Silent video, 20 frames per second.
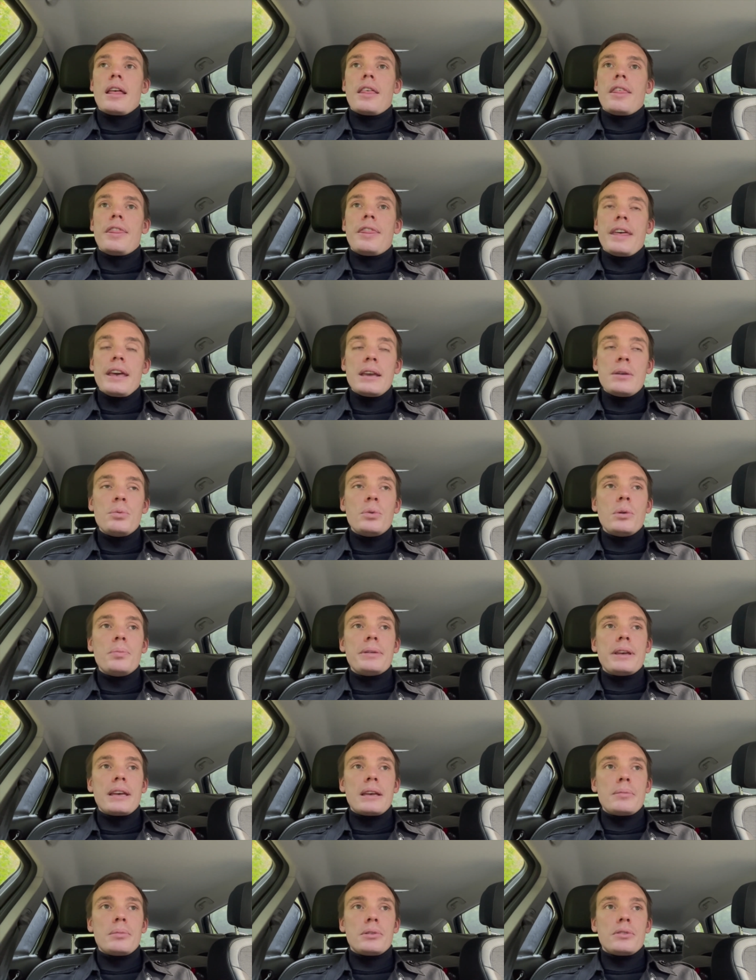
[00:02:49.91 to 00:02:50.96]
they will be
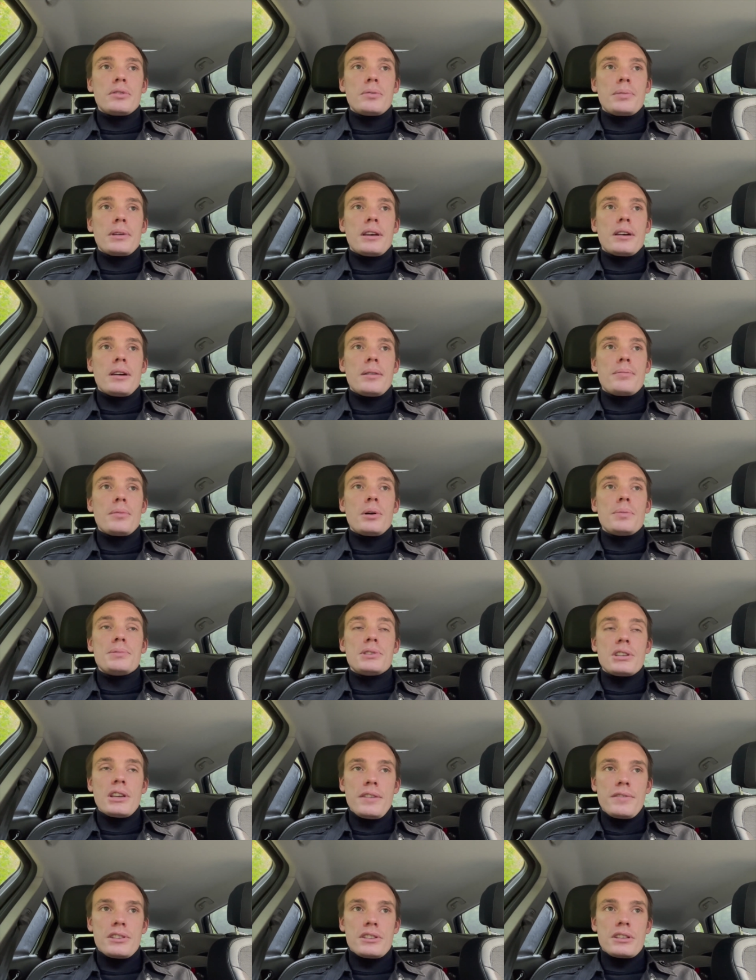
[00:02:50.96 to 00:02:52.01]
able to become
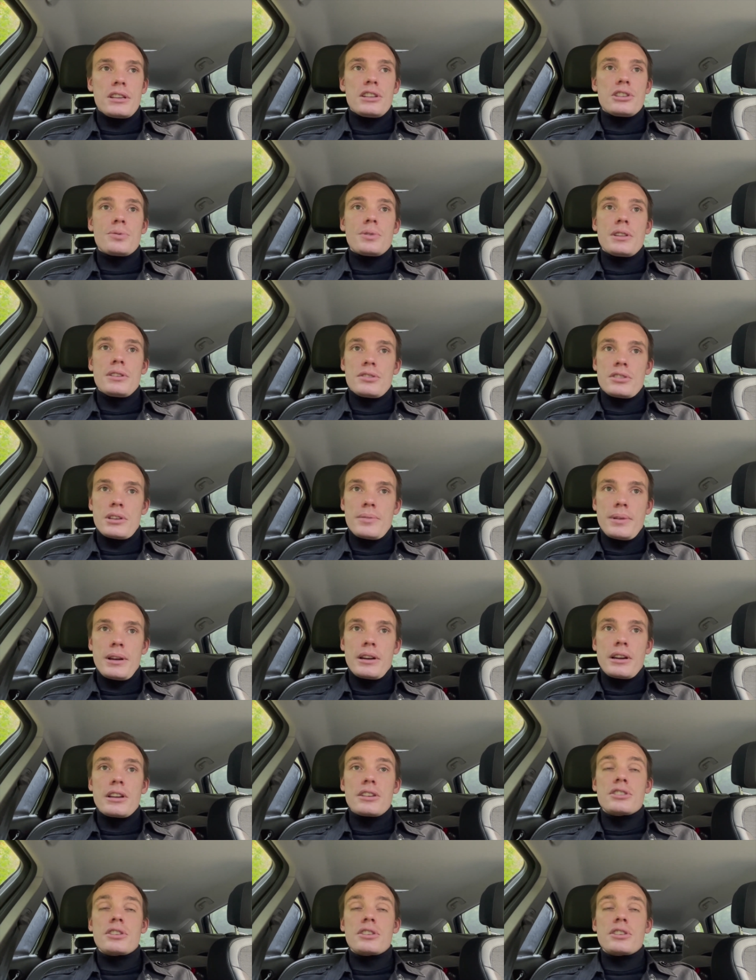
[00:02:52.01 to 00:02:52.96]
observer states within Stomaria,